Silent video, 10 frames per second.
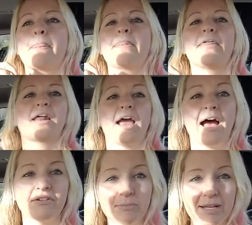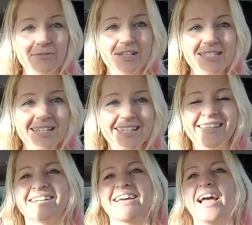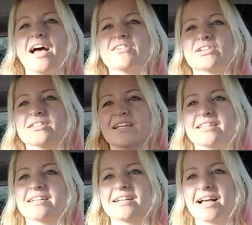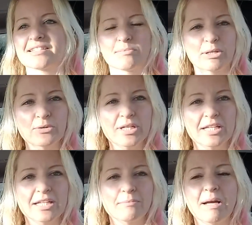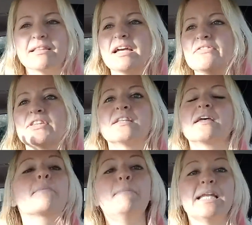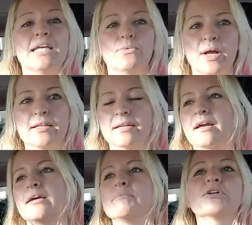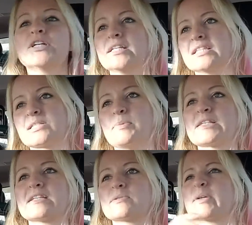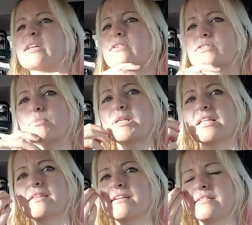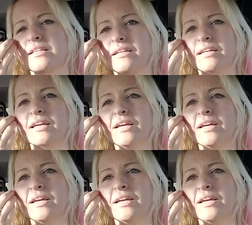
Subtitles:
that I haven't manifested it, that I haven't, like, that it hasn't been created in my life. And then like money, right? Like, I am creating this business, but there are so many things that like